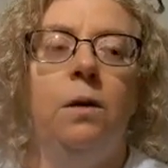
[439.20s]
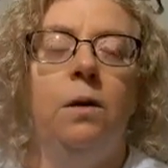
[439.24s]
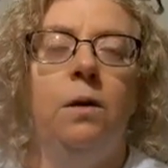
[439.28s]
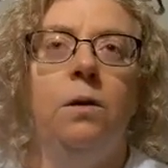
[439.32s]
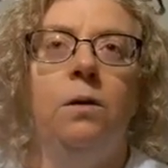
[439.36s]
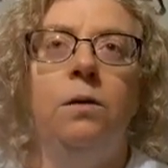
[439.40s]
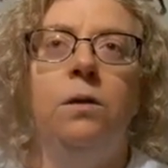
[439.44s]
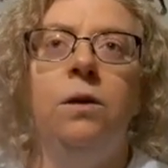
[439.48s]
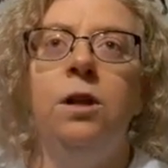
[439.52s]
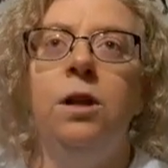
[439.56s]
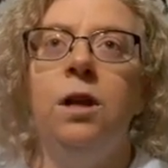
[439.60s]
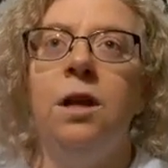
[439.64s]

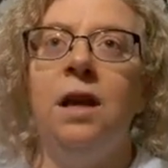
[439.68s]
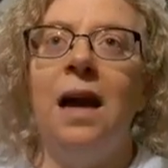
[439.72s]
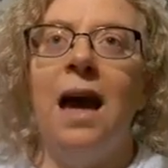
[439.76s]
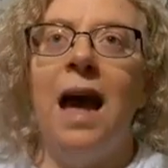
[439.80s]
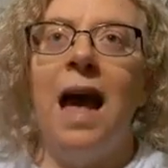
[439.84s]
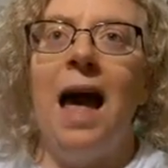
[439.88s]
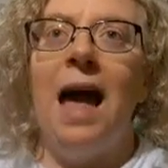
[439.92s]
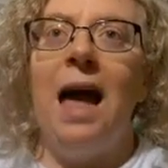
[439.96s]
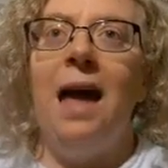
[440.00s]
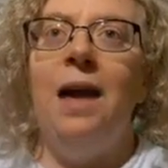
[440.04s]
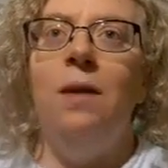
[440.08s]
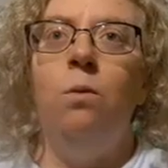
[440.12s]
look
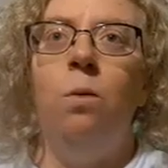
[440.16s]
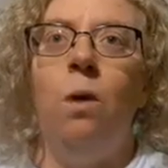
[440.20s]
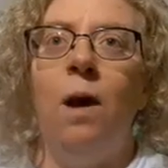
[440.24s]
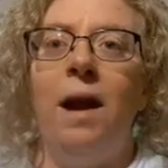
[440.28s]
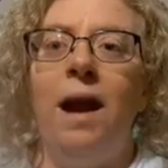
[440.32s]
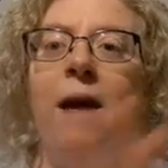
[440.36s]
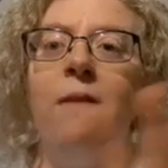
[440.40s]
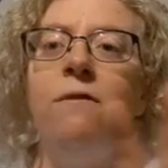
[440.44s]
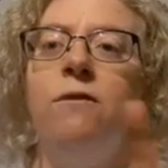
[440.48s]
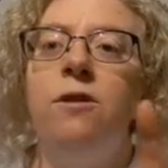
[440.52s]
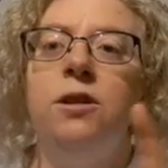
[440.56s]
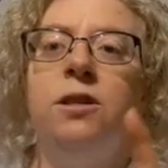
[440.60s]
at
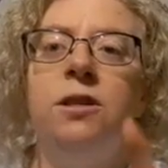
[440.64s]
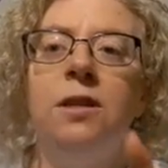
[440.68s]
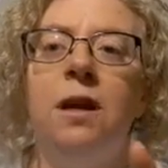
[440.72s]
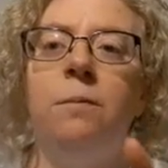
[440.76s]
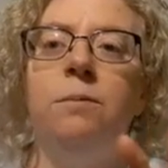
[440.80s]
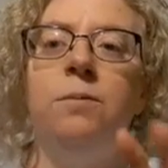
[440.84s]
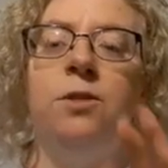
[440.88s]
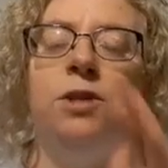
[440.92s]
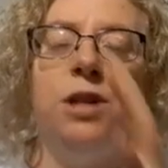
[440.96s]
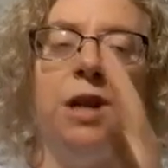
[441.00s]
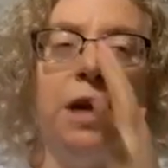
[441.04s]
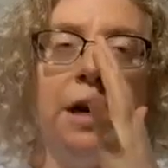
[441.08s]
whatever
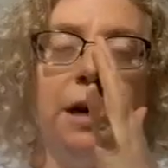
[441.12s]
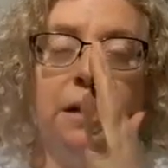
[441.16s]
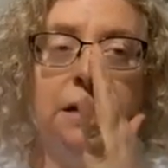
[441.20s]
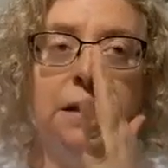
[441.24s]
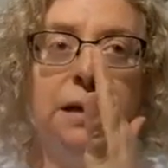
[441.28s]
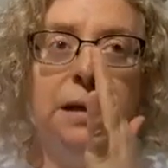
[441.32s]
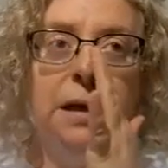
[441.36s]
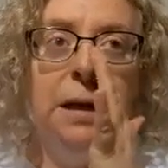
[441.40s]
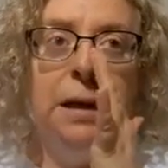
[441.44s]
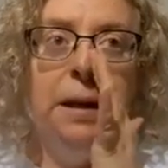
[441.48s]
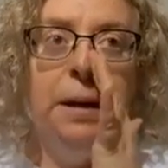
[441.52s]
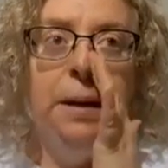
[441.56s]
subject
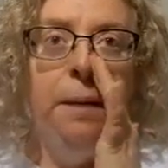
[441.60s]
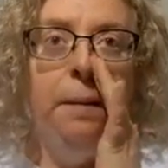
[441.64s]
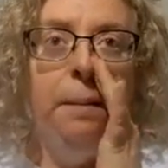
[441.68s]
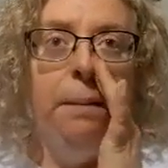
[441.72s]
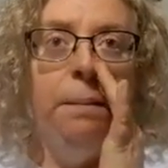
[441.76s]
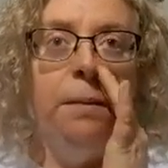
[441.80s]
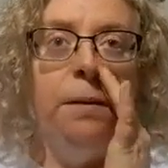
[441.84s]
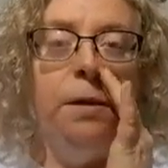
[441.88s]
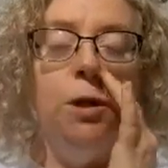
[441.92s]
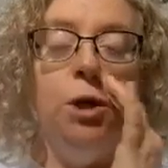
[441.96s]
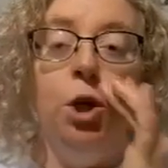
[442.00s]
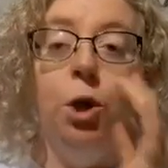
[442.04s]

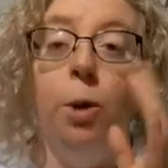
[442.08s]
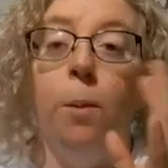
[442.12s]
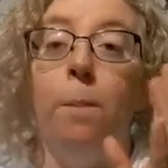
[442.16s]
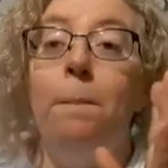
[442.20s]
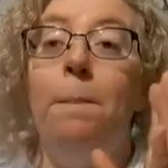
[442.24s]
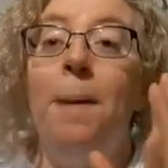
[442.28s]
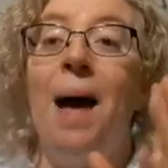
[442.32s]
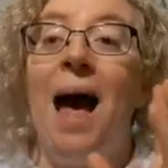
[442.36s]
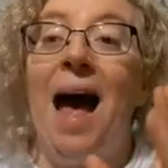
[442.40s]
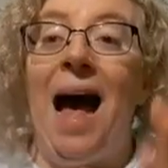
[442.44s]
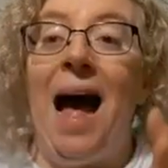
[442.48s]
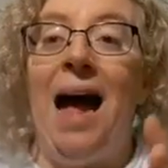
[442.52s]
you're
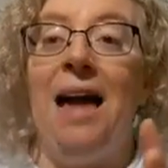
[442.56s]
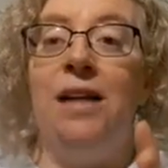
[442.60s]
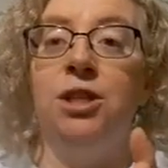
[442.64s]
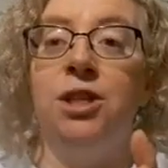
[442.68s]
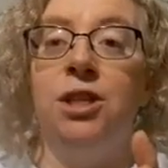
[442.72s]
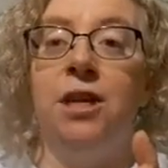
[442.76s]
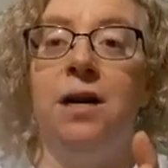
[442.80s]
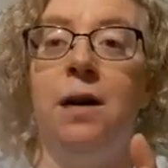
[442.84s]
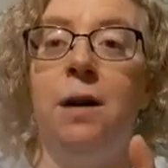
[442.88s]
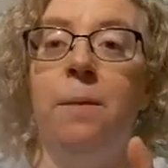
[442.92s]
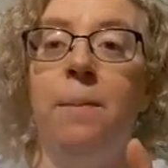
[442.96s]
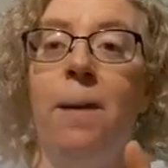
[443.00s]

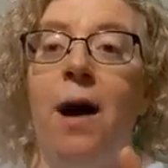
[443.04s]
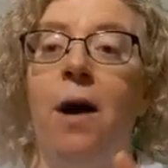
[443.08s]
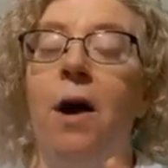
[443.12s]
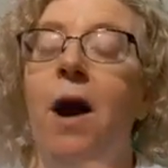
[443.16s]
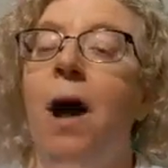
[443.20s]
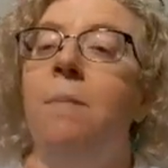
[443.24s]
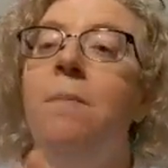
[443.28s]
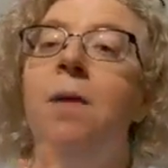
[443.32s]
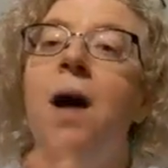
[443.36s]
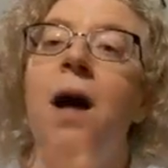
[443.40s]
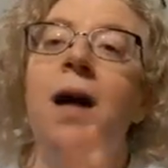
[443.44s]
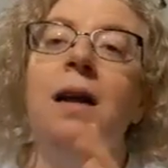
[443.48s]
passionate about.
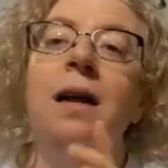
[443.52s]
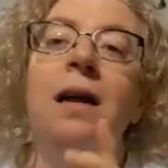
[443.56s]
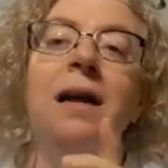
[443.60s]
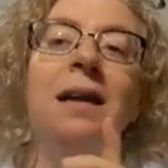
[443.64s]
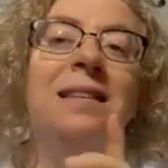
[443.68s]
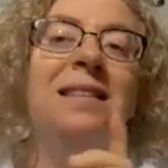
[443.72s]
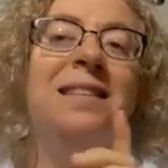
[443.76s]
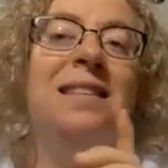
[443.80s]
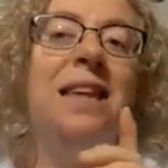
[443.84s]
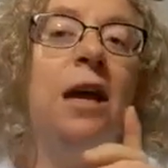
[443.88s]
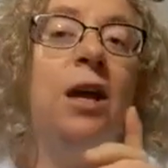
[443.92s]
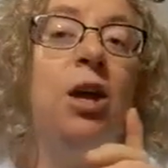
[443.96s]
I'm not going
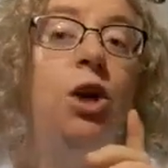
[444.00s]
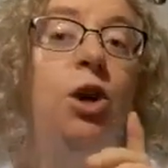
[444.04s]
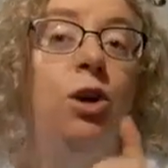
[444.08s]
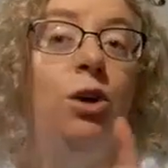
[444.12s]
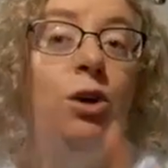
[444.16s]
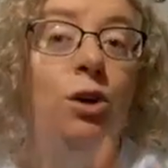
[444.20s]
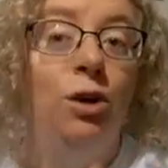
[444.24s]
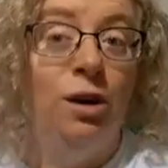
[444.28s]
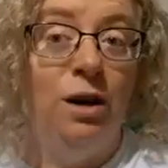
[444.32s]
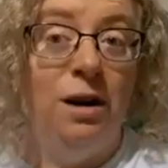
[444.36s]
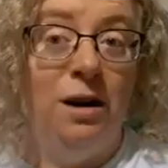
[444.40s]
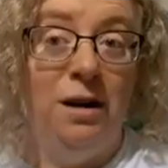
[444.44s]
to say
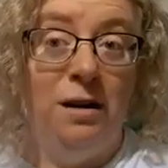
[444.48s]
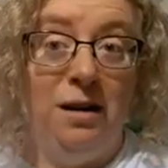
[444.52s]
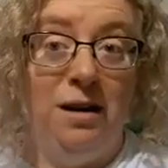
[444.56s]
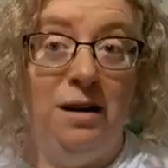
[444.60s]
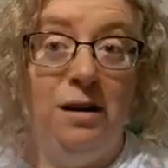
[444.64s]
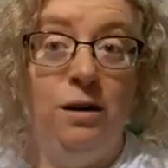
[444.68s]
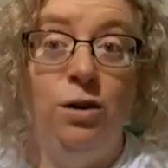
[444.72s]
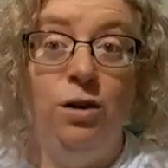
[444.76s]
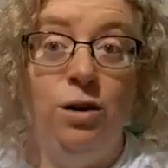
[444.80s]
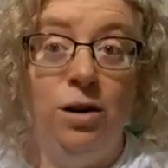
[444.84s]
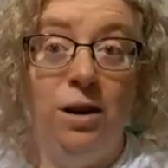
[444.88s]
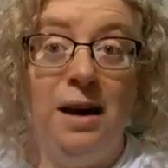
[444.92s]
good
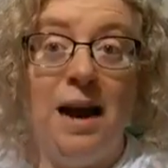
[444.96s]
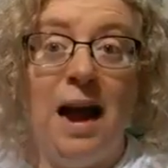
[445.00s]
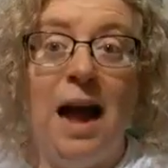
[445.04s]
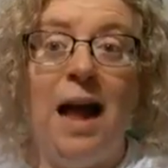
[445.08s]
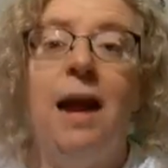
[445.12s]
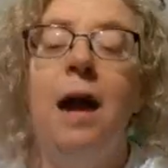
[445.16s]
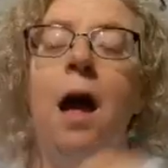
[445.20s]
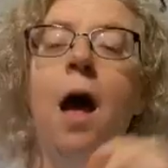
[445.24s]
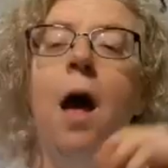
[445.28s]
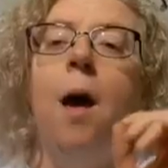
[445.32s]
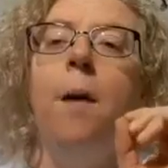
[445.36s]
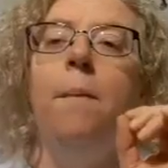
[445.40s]
at good
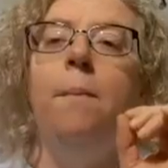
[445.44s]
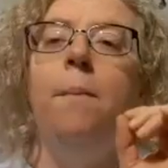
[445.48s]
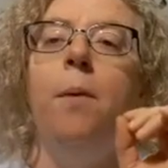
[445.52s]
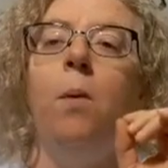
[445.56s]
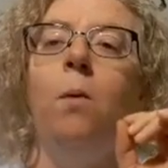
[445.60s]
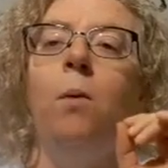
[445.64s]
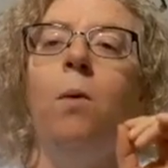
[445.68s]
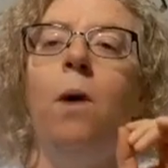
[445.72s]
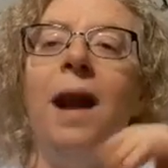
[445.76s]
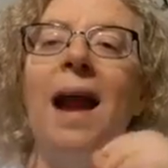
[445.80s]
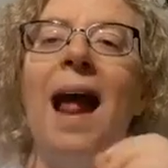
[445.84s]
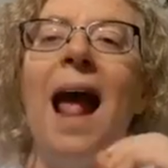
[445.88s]
at,
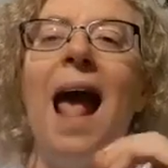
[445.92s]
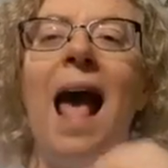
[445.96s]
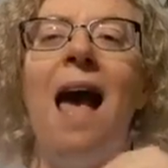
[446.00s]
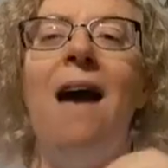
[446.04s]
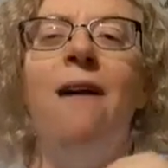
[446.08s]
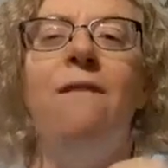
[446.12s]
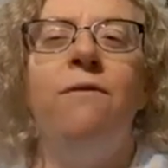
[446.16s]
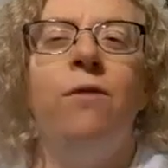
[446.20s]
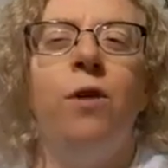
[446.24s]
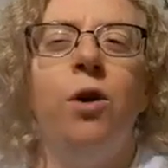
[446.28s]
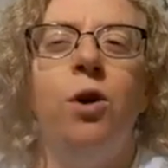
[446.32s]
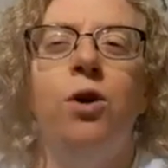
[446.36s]
but
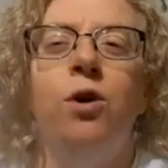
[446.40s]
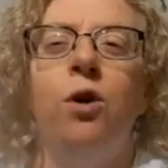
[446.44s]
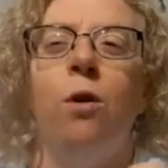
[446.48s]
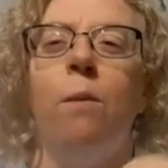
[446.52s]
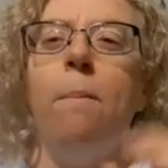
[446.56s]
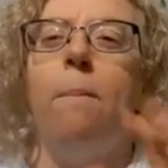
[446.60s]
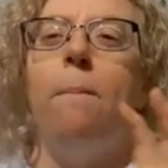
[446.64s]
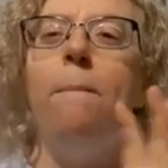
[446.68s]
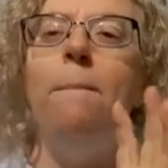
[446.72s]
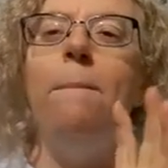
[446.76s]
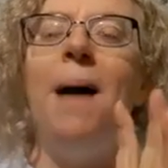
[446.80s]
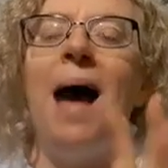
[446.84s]
whatever
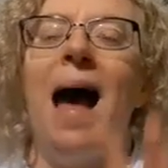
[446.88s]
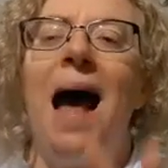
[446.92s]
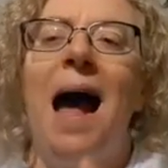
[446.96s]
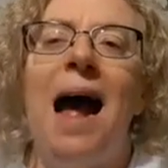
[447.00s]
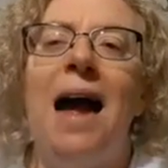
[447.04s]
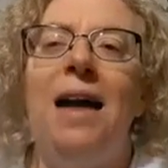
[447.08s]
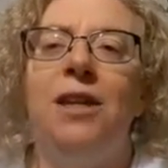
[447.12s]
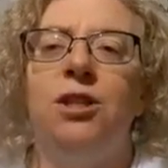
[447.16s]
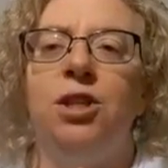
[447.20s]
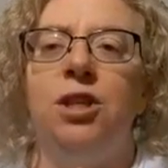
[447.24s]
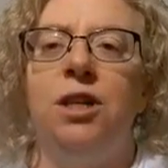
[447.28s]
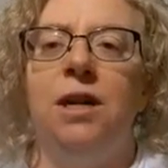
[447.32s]
you're
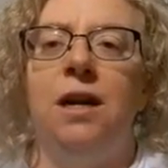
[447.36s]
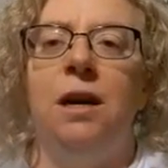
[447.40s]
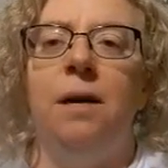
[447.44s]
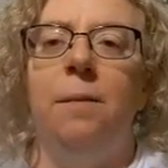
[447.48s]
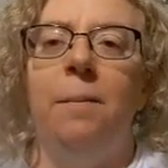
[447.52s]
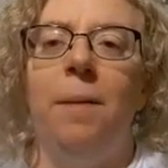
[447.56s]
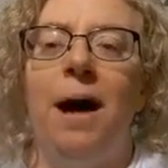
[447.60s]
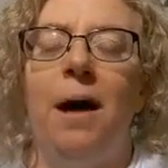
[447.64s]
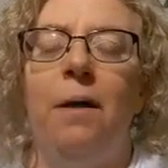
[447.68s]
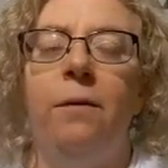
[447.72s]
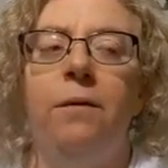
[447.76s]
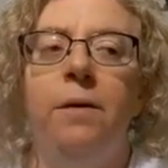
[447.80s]
passionate
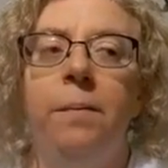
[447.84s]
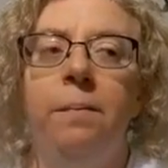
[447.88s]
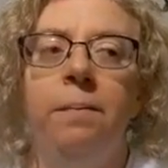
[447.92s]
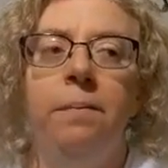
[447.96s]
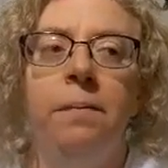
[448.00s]
about.